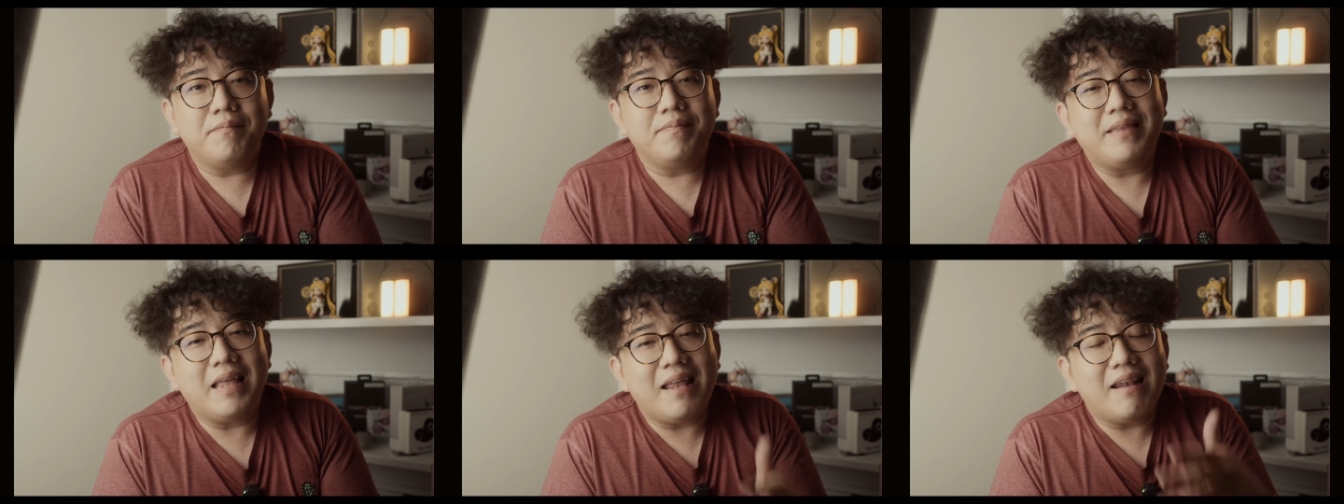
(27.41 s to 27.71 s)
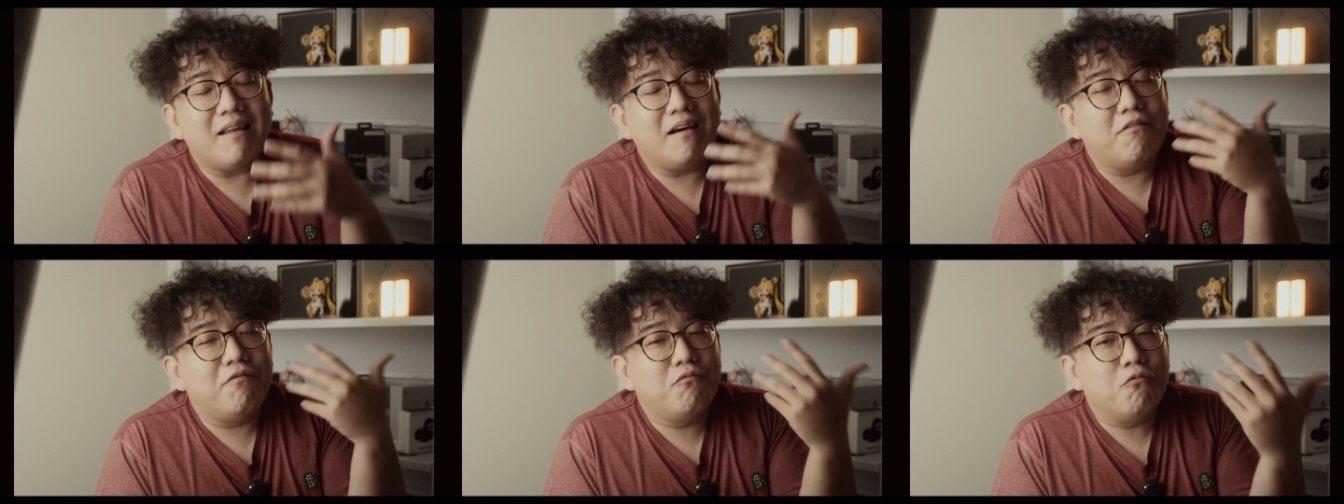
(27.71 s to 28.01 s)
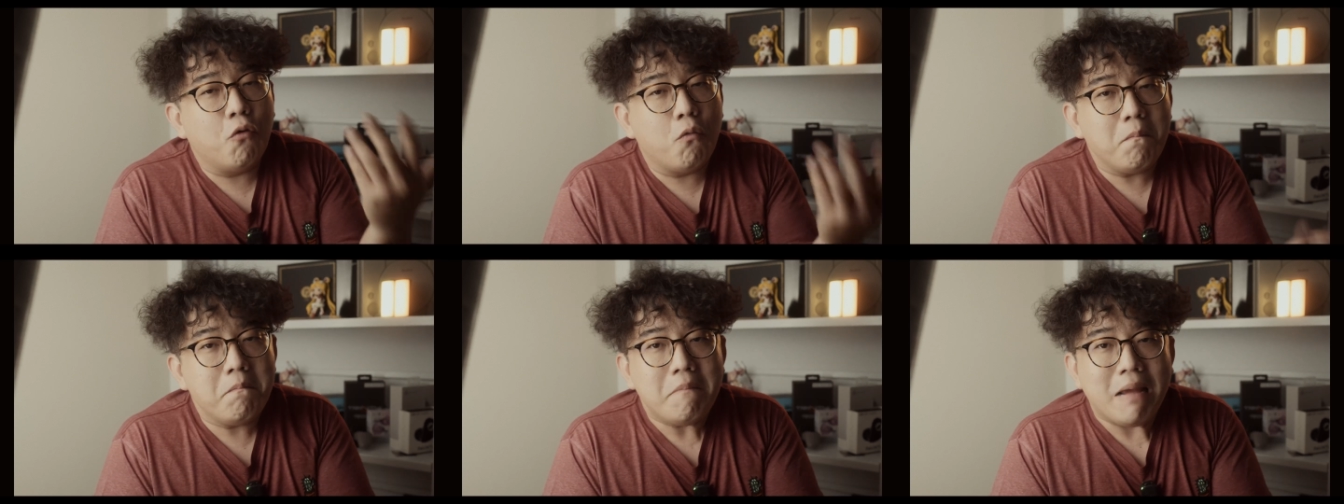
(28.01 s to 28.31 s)
that a
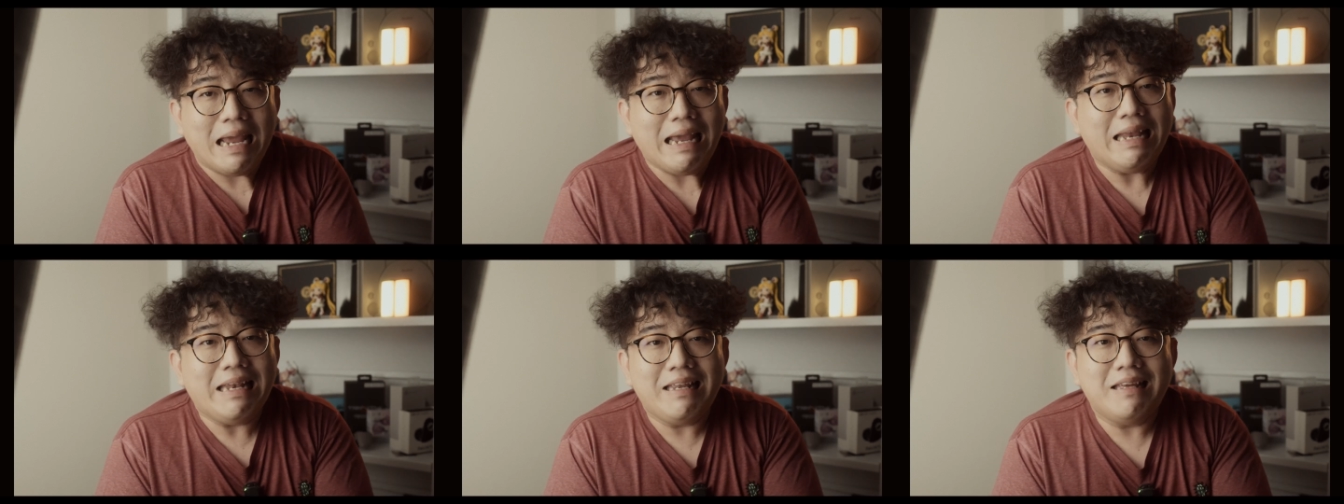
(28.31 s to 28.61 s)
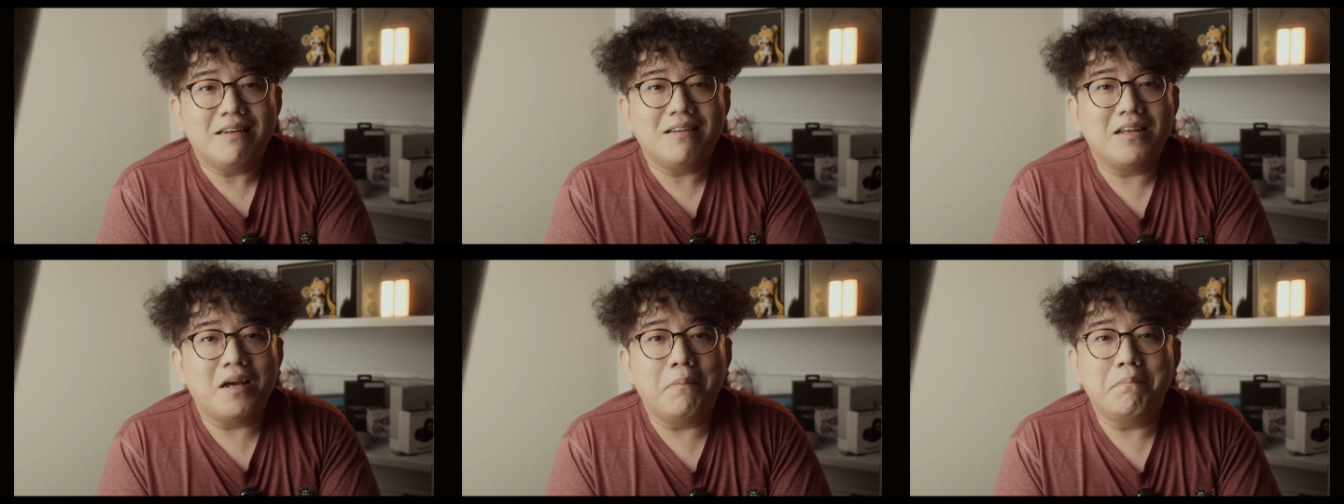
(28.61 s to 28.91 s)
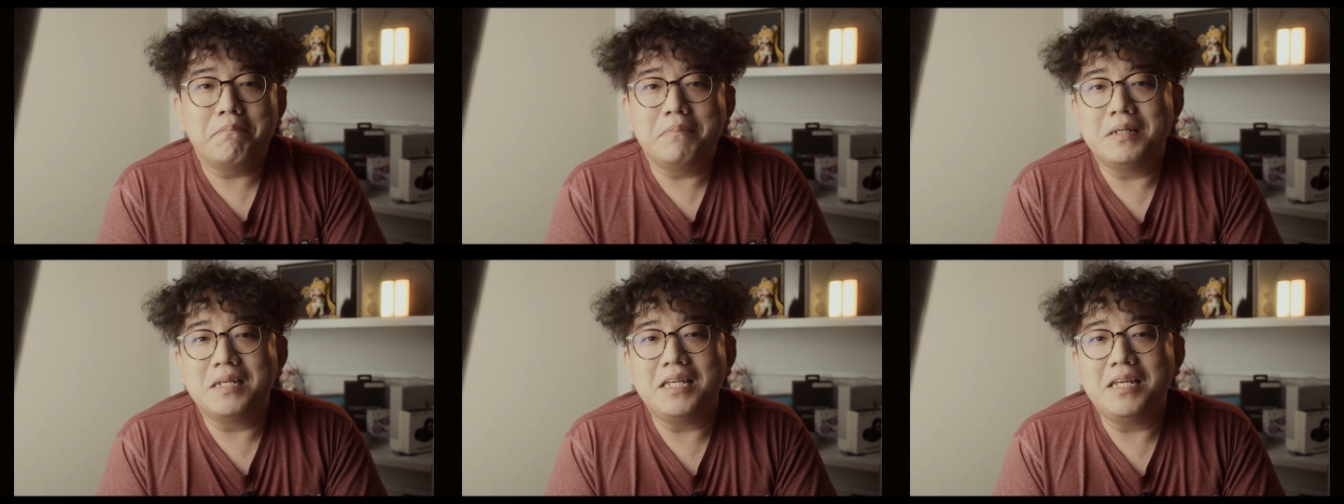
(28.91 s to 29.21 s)
Romanian
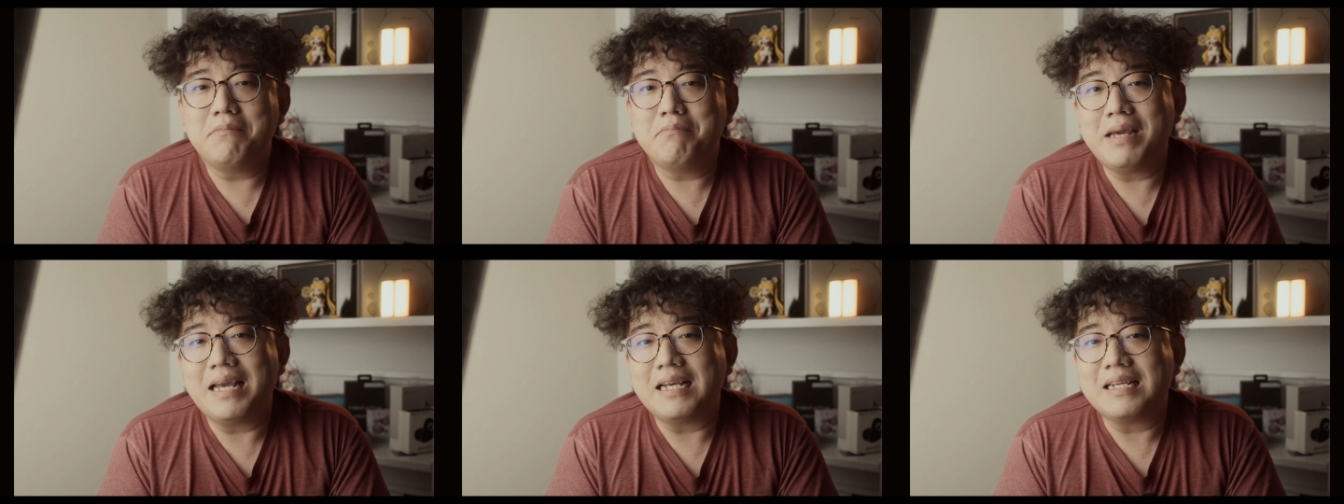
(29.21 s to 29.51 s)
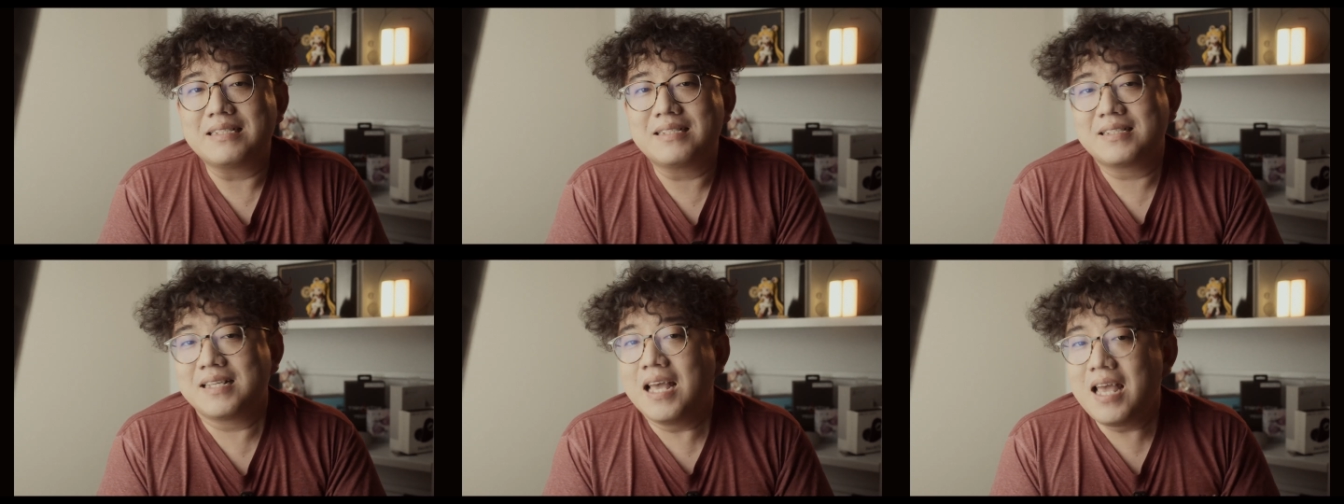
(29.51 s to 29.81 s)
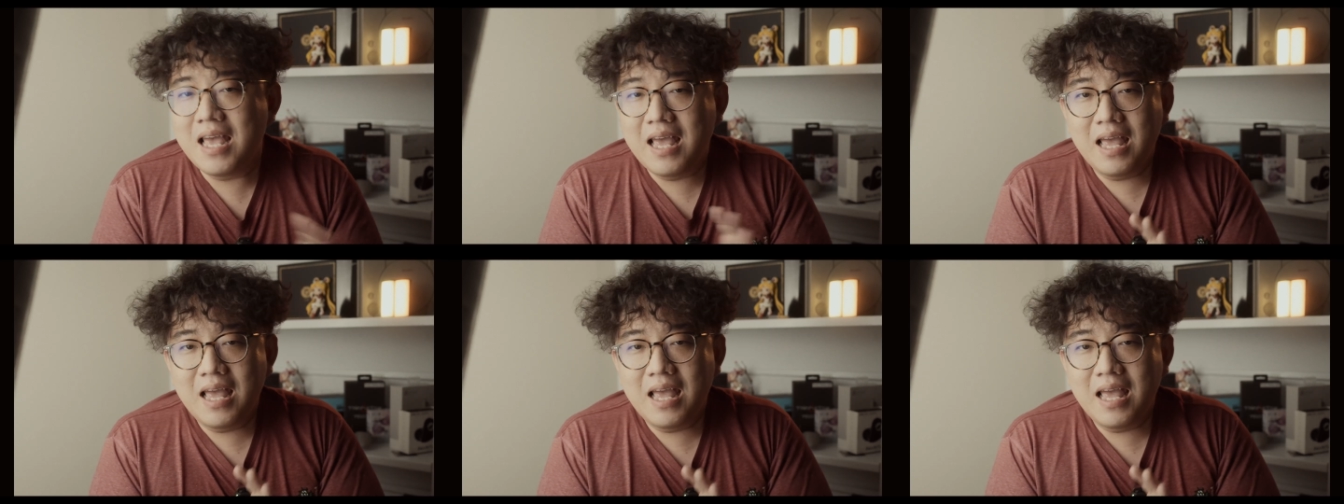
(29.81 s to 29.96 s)
company makes.